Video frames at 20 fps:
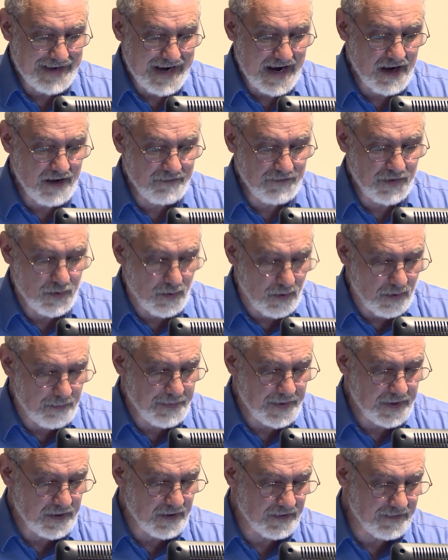to have
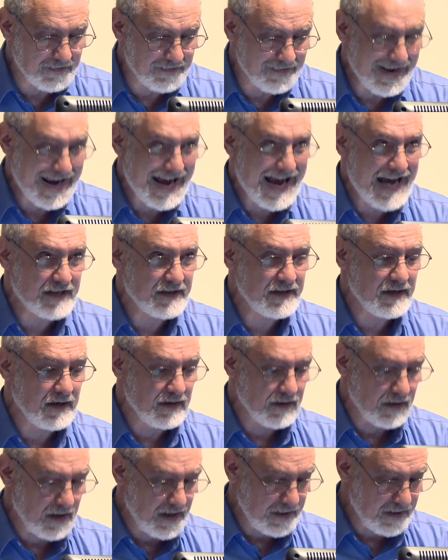Europeans acting
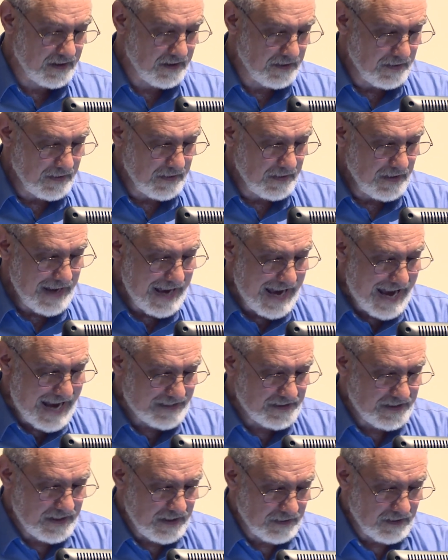like
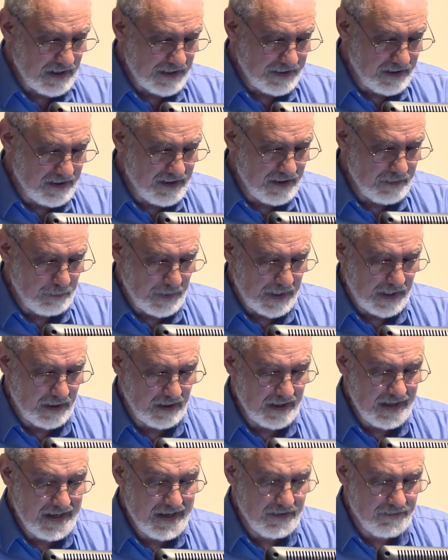
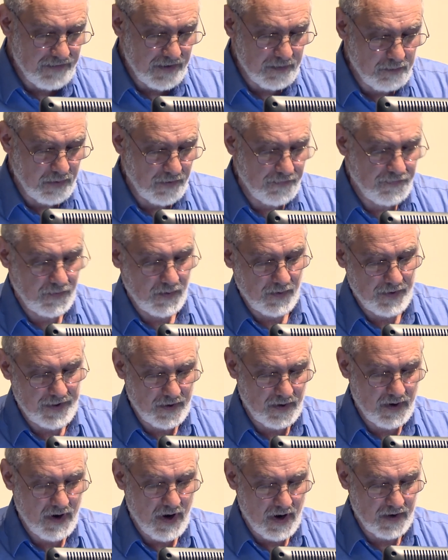dhimmi even before
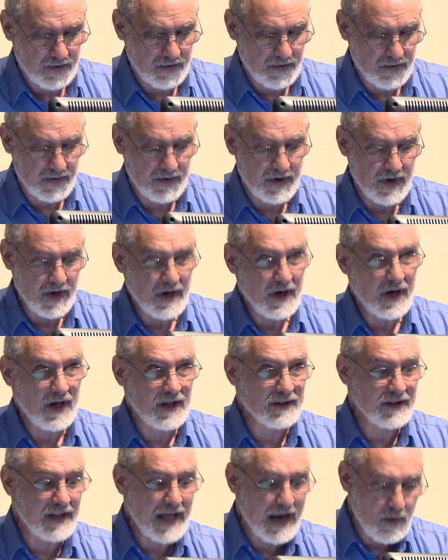they're conquered,
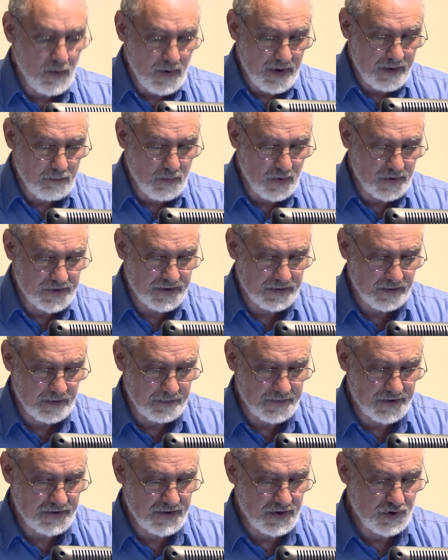allowing
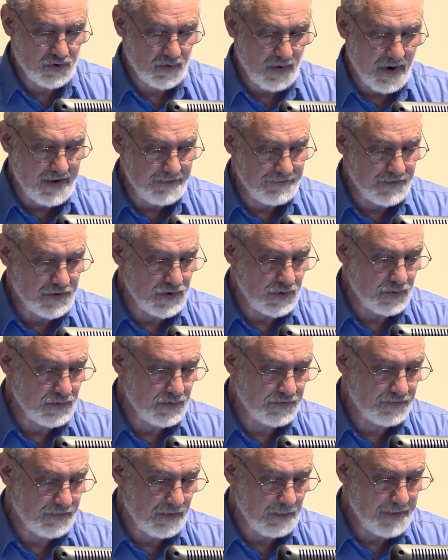Muslims to drive
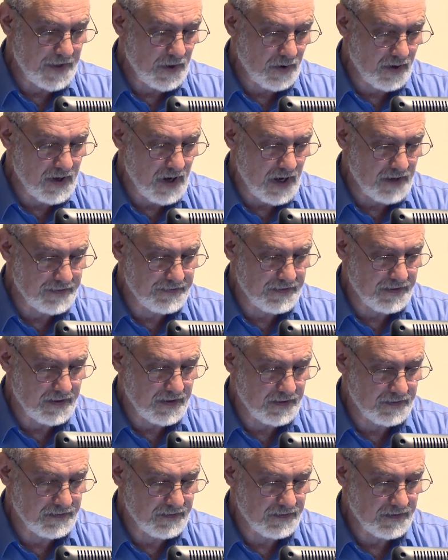Jews from their
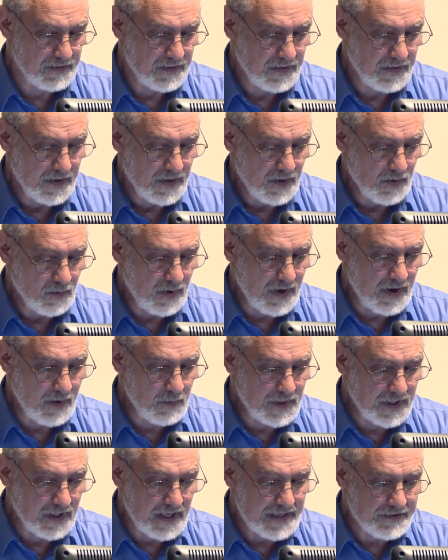continent. What I
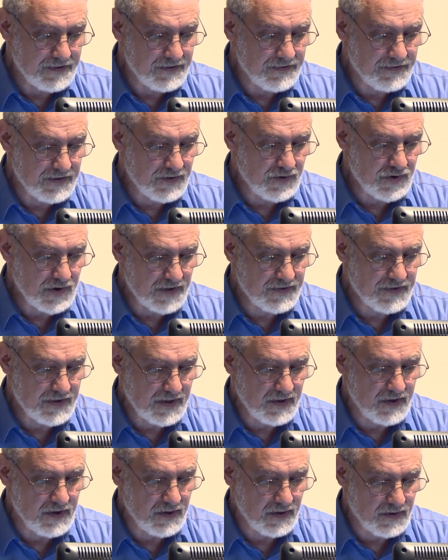would like to suggest
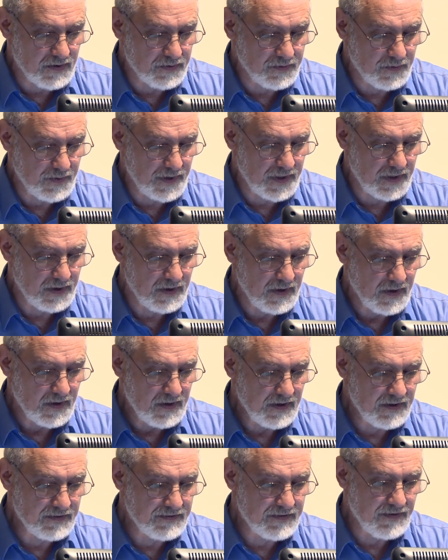in concluding
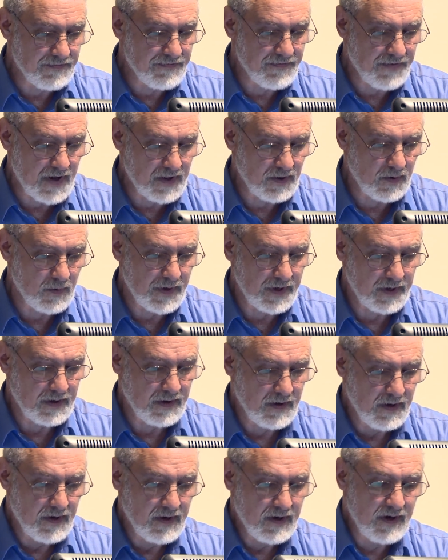is the following.
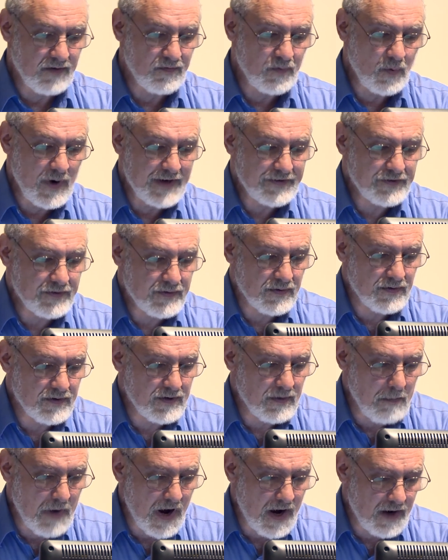If Western
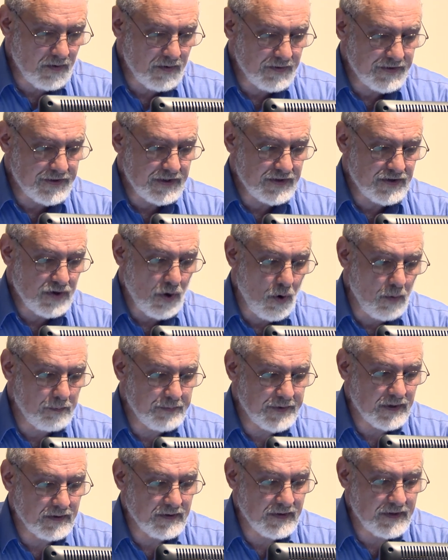democracies
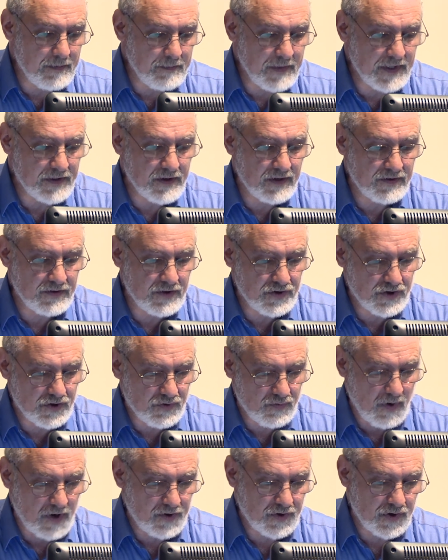hope to limit the
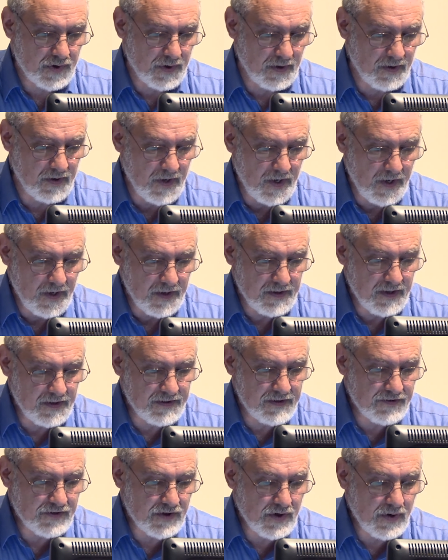destruction
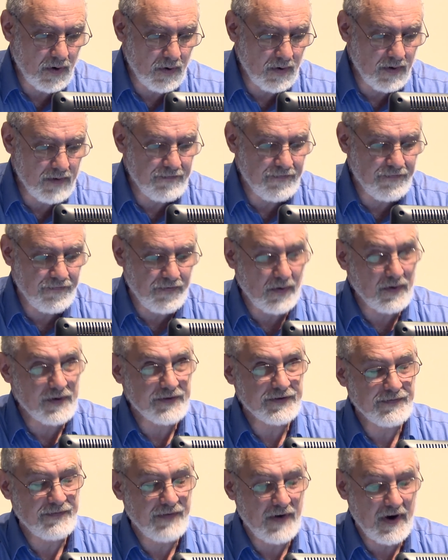that this current
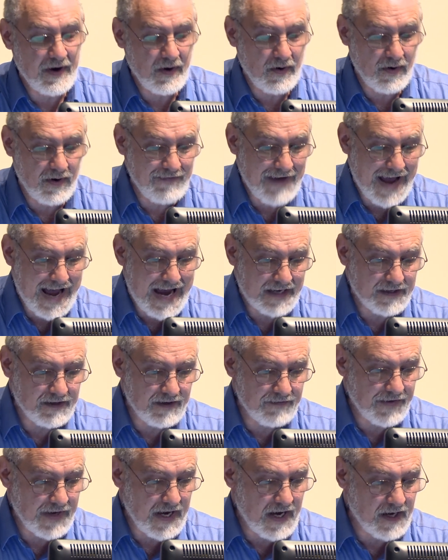forest fire of
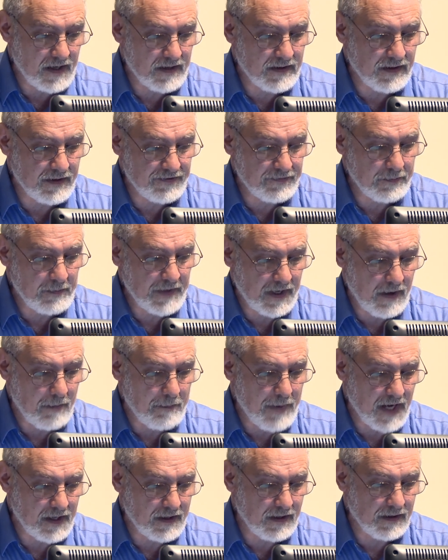active cataclysmic
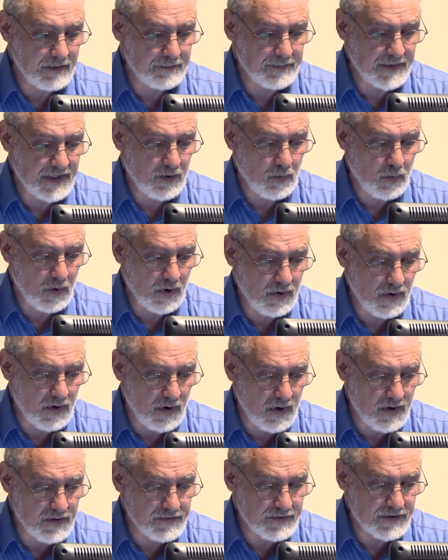apocalyptic will
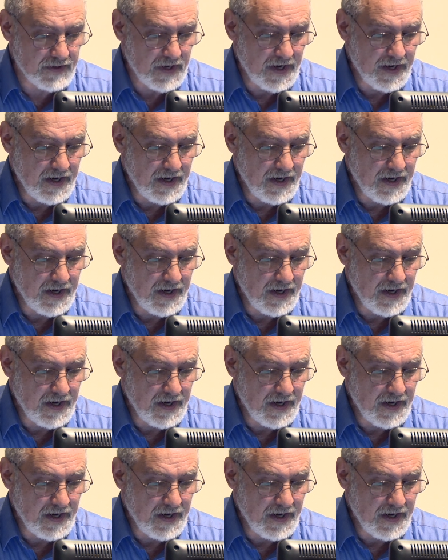cause,